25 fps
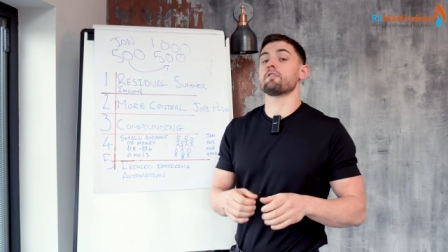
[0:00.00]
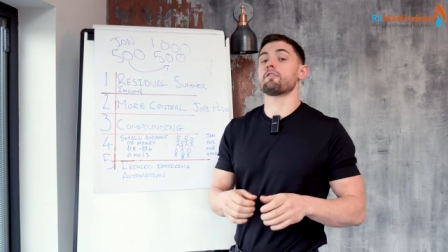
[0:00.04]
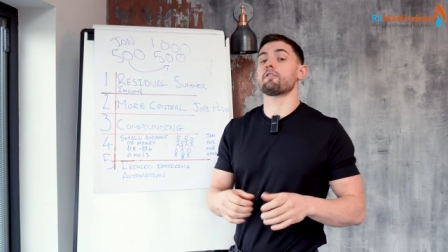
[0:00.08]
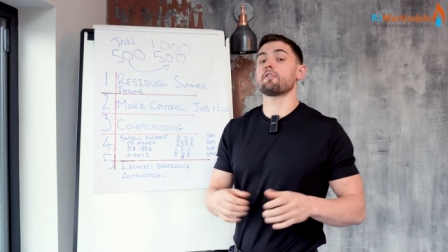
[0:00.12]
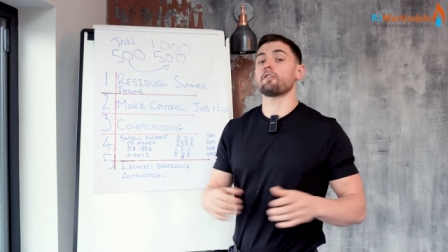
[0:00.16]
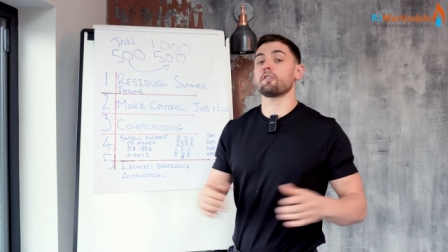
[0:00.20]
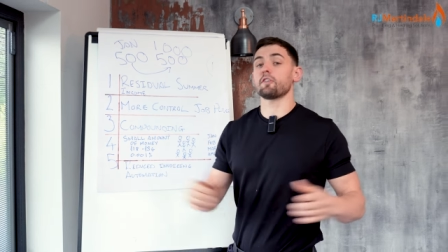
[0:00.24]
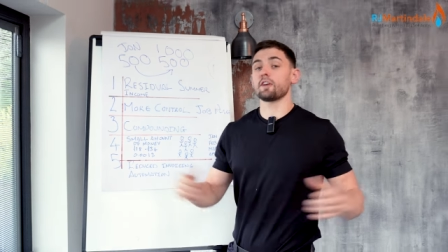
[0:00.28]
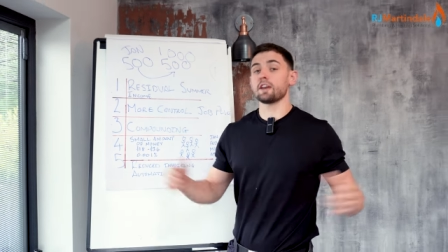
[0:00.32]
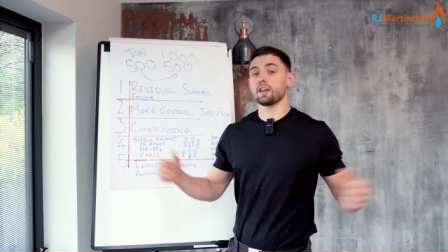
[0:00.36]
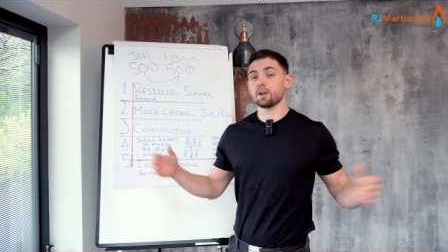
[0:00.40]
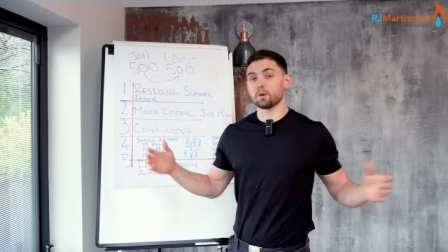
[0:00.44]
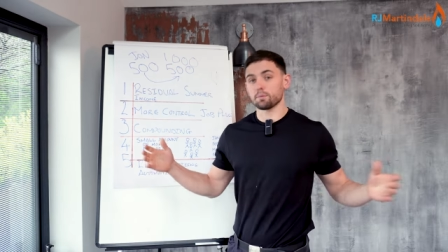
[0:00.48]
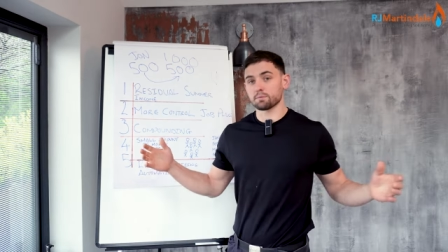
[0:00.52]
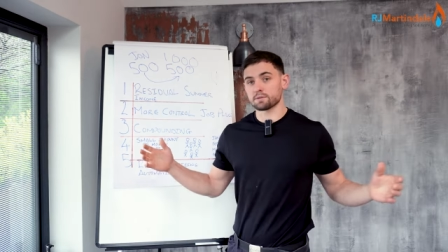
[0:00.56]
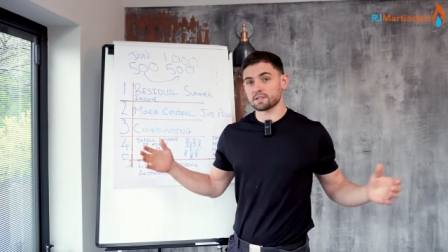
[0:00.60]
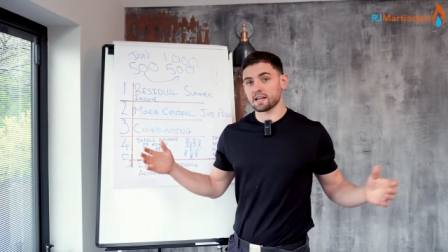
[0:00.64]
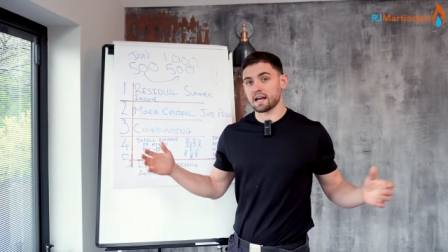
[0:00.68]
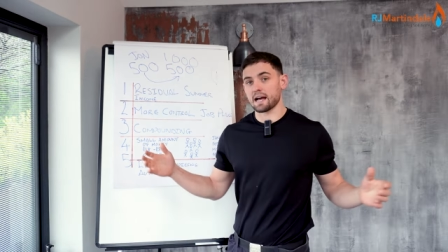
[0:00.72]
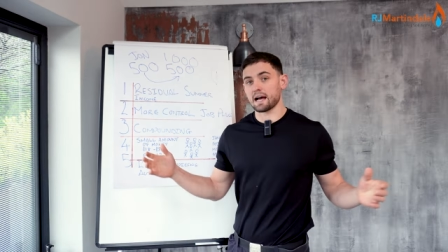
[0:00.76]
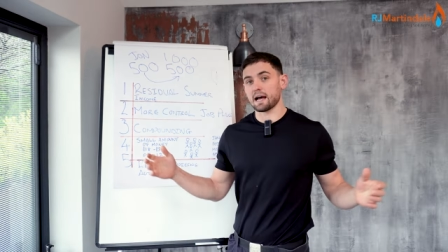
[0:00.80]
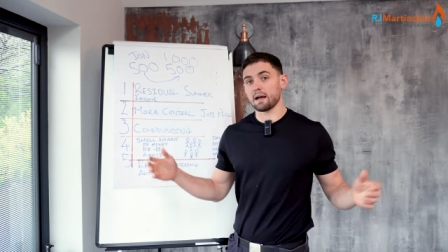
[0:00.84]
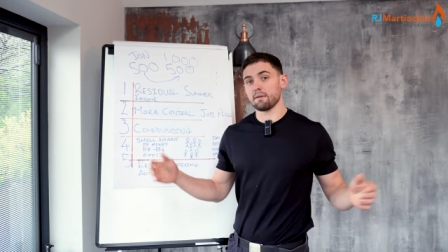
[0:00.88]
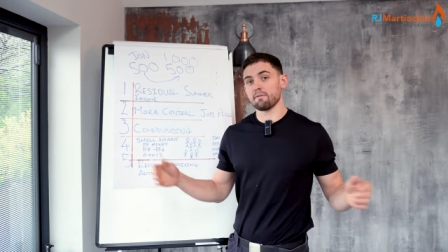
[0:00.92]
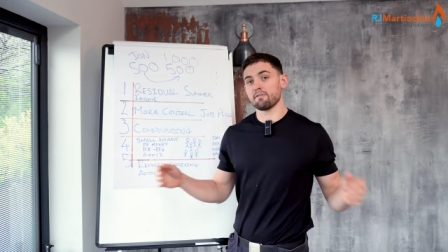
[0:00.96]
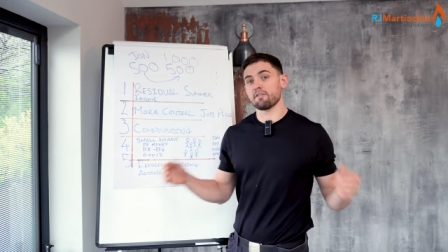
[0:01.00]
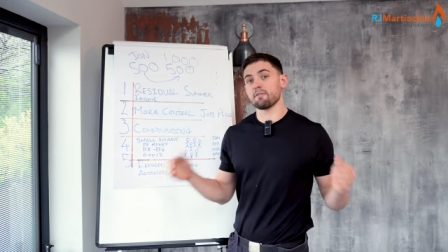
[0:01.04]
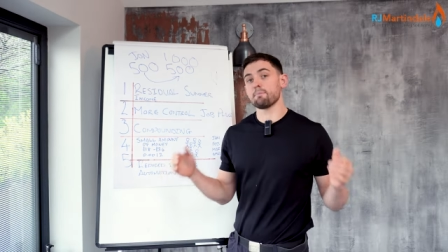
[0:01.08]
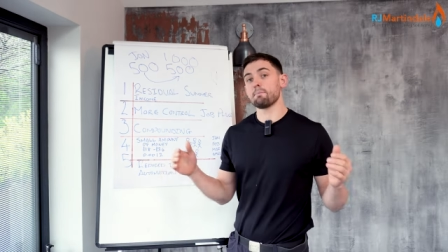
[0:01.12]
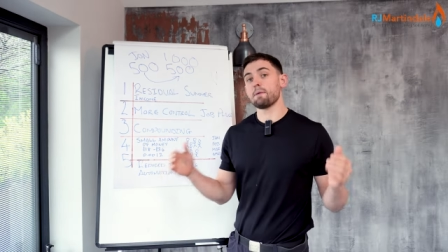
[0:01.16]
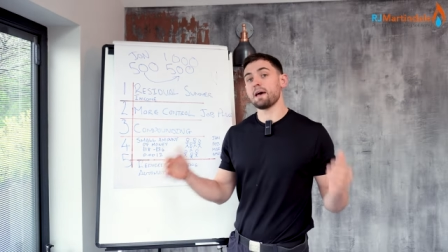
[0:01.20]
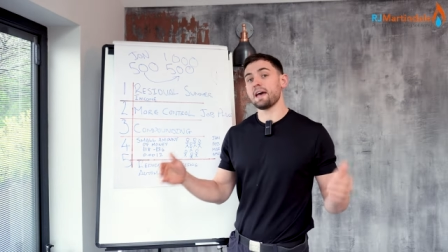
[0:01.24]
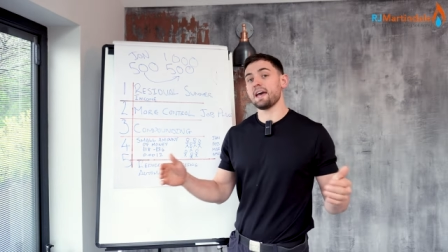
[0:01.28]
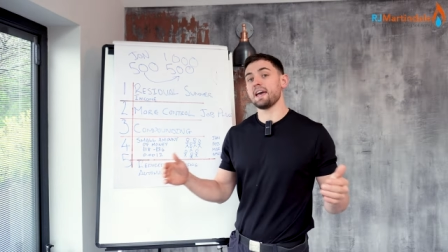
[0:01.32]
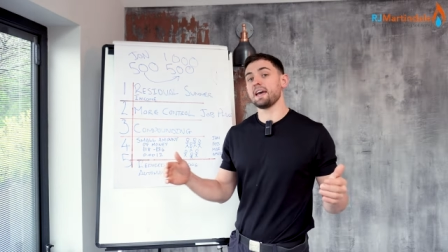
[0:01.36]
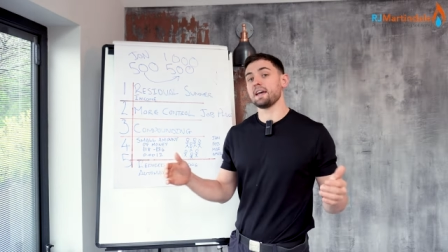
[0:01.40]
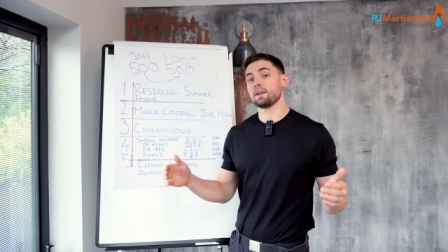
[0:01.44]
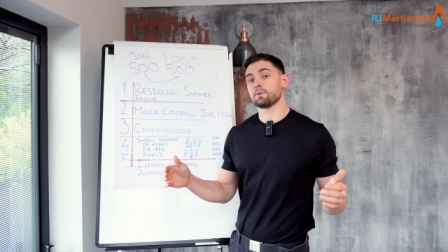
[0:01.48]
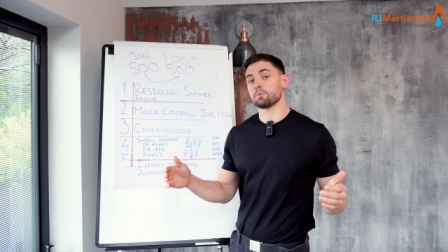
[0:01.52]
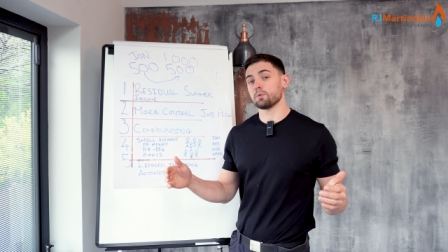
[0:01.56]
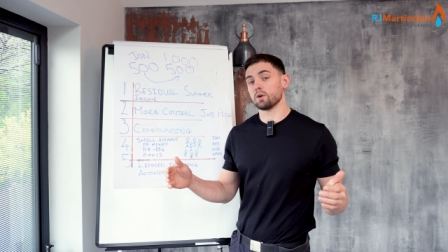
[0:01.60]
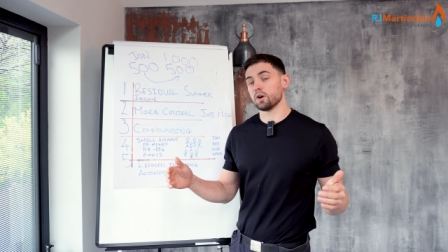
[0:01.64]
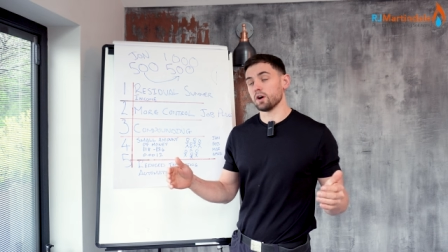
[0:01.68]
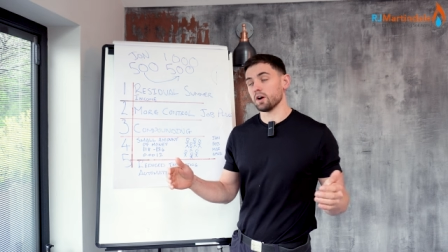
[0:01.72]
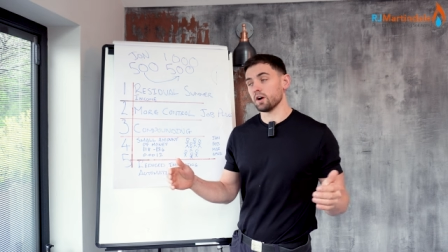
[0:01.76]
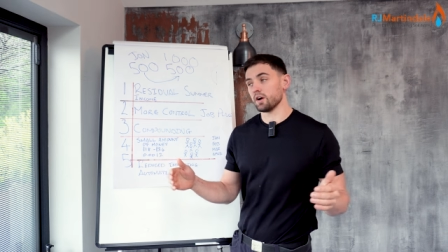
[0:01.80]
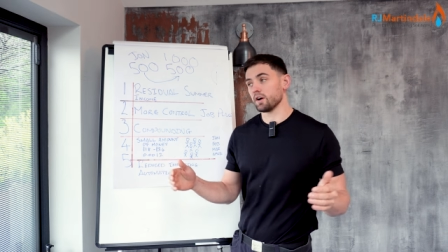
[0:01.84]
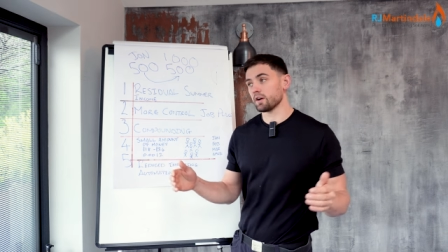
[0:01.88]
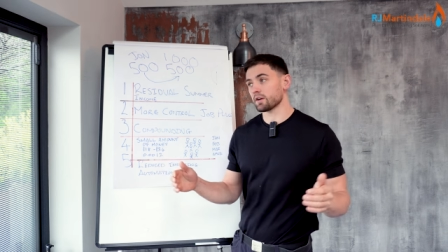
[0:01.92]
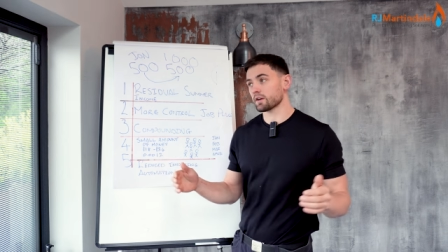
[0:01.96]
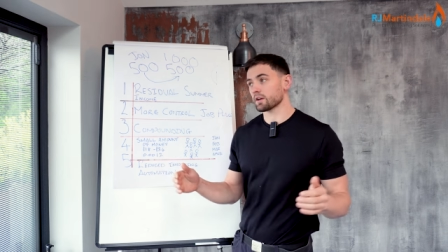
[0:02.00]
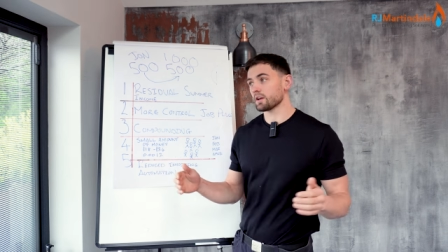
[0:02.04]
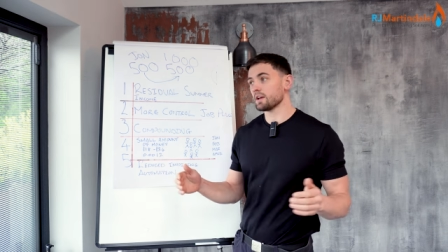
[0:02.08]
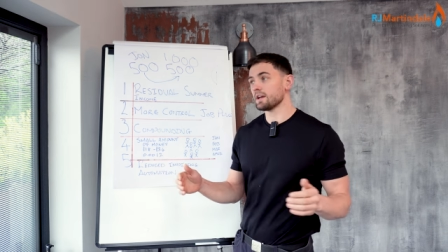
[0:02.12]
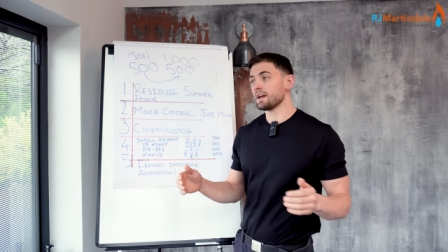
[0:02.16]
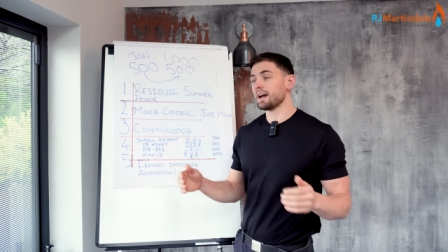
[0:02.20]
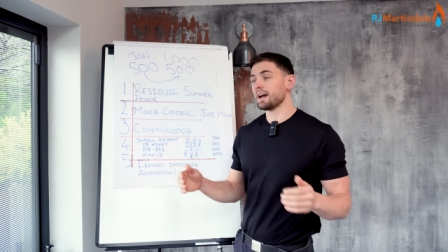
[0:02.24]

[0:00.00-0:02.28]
free up time for paid work